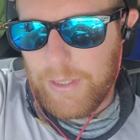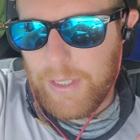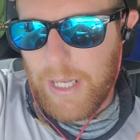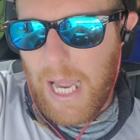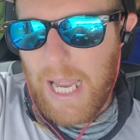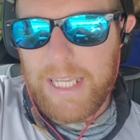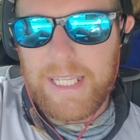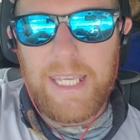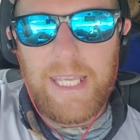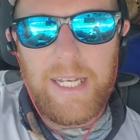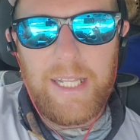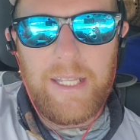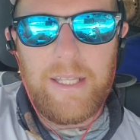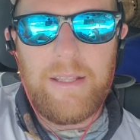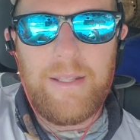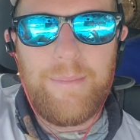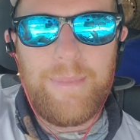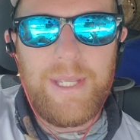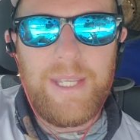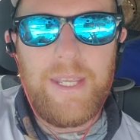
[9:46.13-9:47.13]
I get it
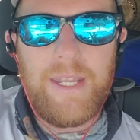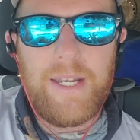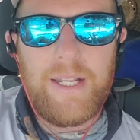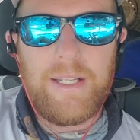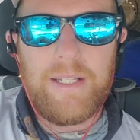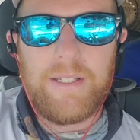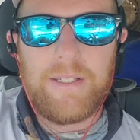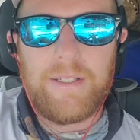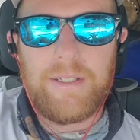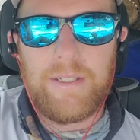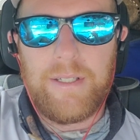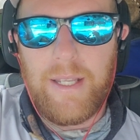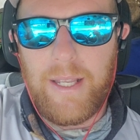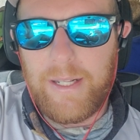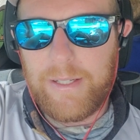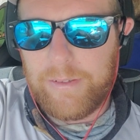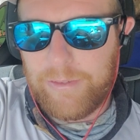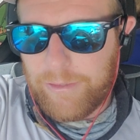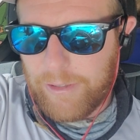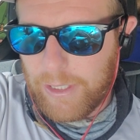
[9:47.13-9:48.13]
in the beginning.
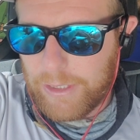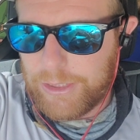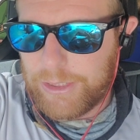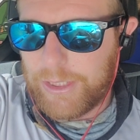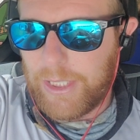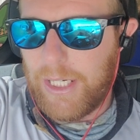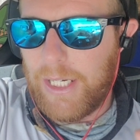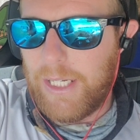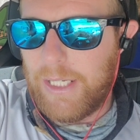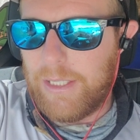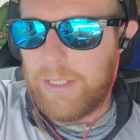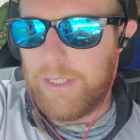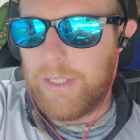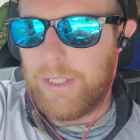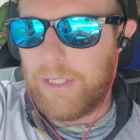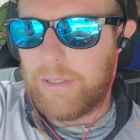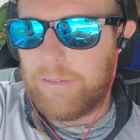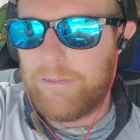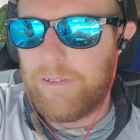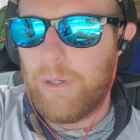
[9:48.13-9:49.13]
It's frustrating.
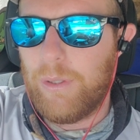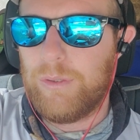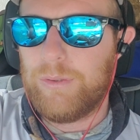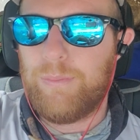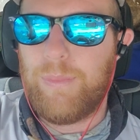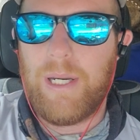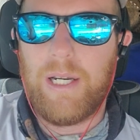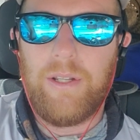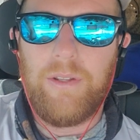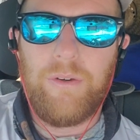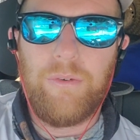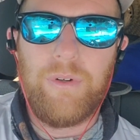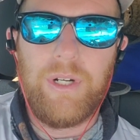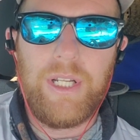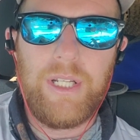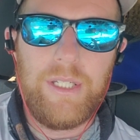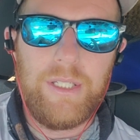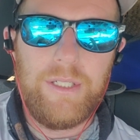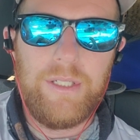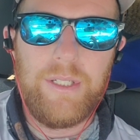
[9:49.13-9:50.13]
Your phone's barely
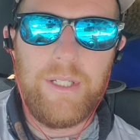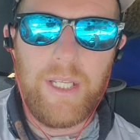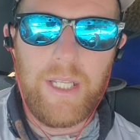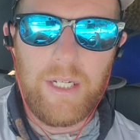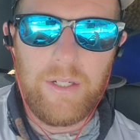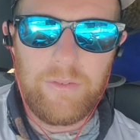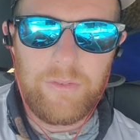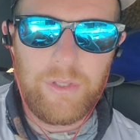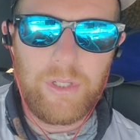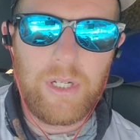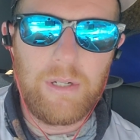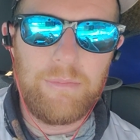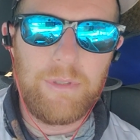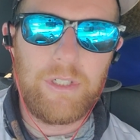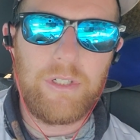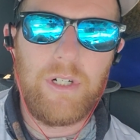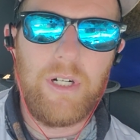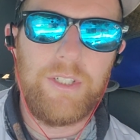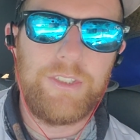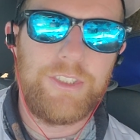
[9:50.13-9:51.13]
ringing. And if you come
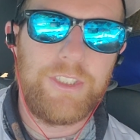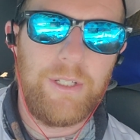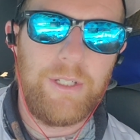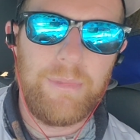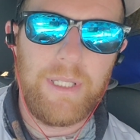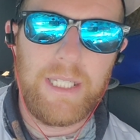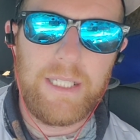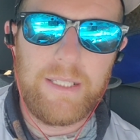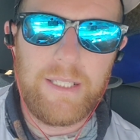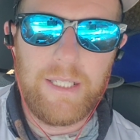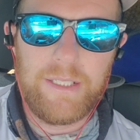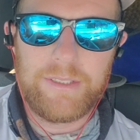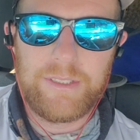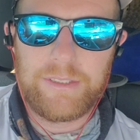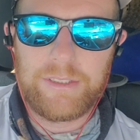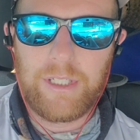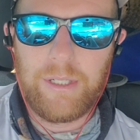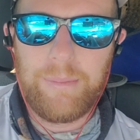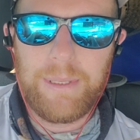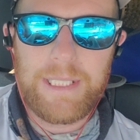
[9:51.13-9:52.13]
across something like this,
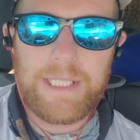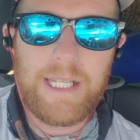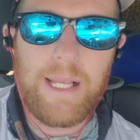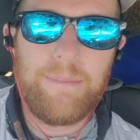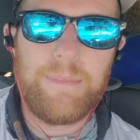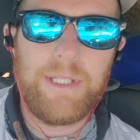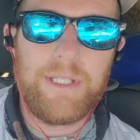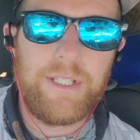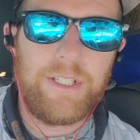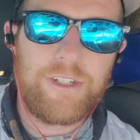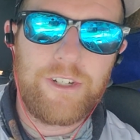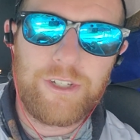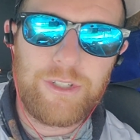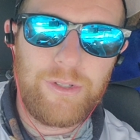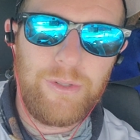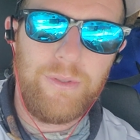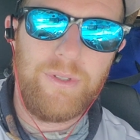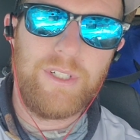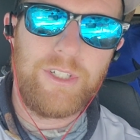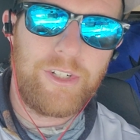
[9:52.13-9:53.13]
it's going to be tempted to just
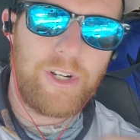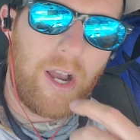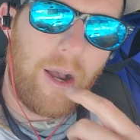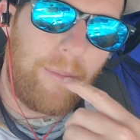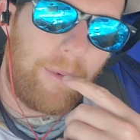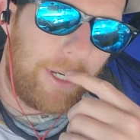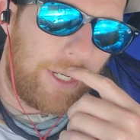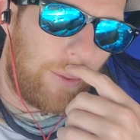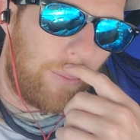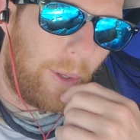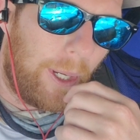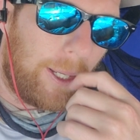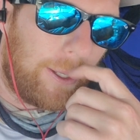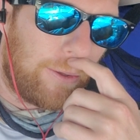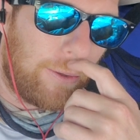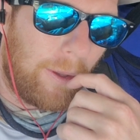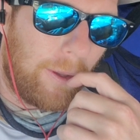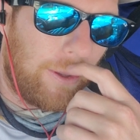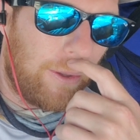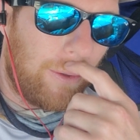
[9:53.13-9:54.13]
do the job anyway,
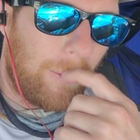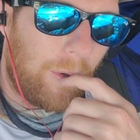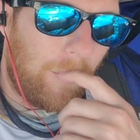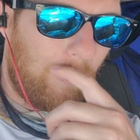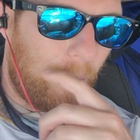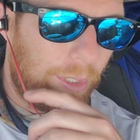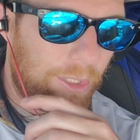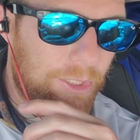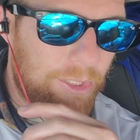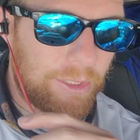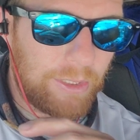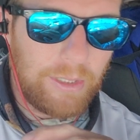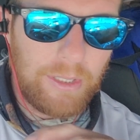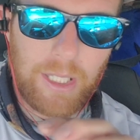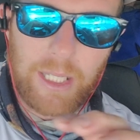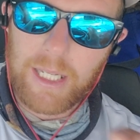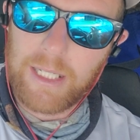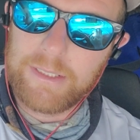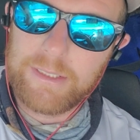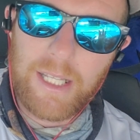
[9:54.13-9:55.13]
which,
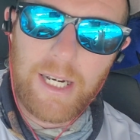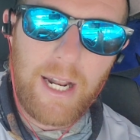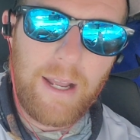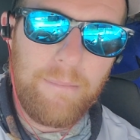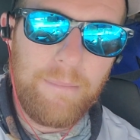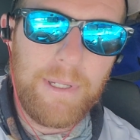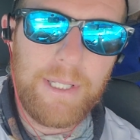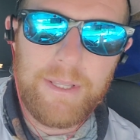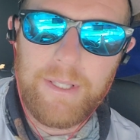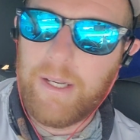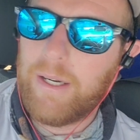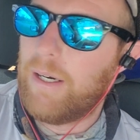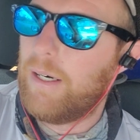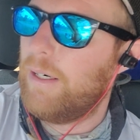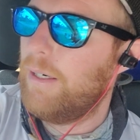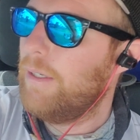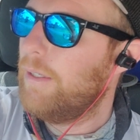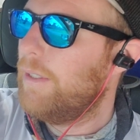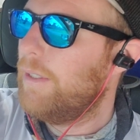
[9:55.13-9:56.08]
like I said, I've been there.